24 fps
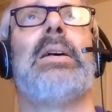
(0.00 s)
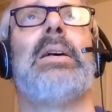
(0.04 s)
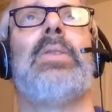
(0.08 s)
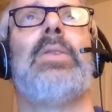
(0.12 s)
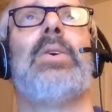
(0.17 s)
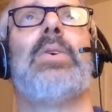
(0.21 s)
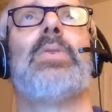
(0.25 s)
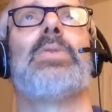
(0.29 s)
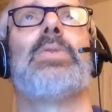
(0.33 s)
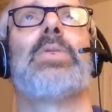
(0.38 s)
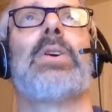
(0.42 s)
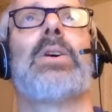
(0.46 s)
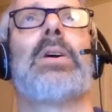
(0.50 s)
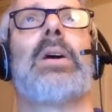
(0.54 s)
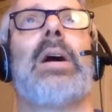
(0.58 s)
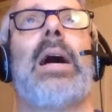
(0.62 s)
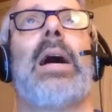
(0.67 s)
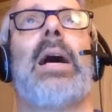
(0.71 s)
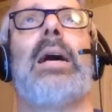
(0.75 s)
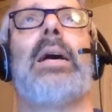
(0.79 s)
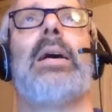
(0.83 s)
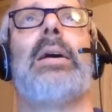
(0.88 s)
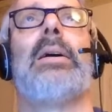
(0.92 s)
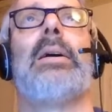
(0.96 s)
Those
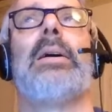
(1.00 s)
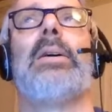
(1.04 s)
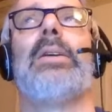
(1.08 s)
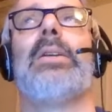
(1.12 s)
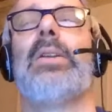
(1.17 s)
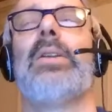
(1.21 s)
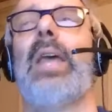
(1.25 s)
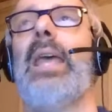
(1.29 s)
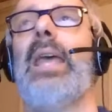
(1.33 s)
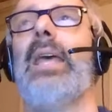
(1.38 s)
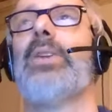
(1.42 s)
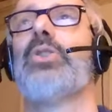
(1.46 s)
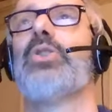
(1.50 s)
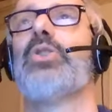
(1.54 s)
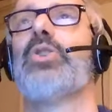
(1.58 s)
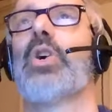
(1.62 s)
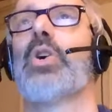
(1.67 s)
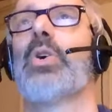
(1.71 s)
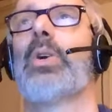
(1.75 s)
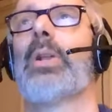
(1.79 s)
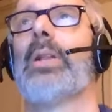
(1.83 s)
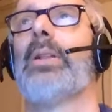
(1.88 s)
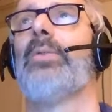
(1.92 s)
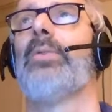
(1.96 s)
are in
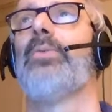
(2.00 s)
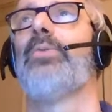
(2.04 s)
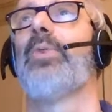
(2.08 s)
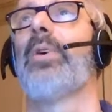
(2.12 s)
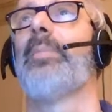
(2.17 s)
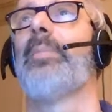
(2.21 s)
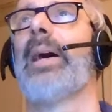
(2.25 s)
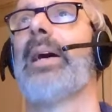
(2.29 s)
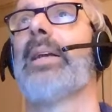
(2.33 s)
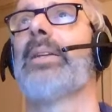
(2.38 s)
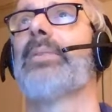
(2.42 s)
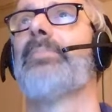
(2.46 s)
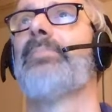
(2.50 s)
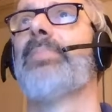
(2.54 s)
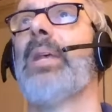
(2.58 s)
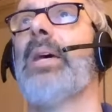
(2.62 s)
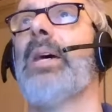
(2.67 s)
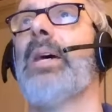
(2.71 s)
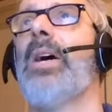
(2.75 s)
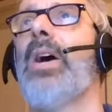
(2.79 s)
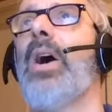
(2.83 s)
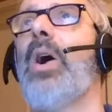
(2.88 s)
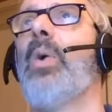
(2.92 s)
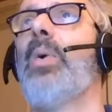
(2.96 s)
turtle format.
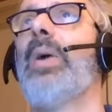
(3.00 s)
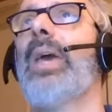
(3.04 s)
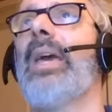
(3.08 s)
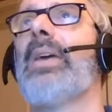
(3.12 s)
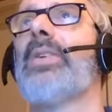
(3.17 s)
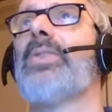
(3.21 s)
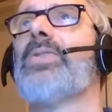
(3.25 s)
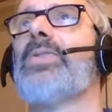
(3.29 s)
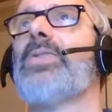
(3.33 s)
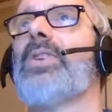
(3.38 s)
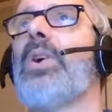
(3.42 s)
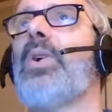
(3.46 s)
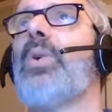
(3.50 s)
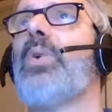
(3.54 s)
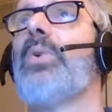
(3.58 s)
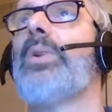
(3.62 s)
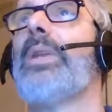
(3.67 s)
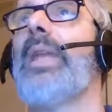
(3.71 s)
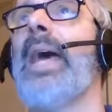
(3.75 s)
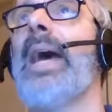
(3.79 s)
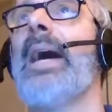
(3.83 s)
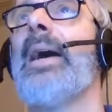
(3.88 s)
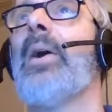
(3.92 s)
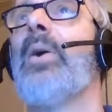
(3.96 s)
Okay, so
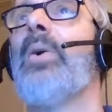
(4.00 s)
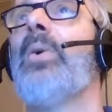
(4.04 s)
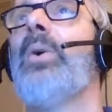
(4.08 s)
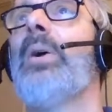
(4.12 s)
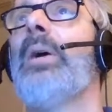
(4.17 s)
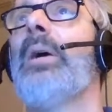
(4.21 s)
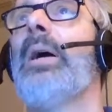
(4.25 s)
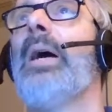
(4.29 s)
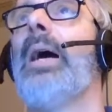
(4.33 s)
now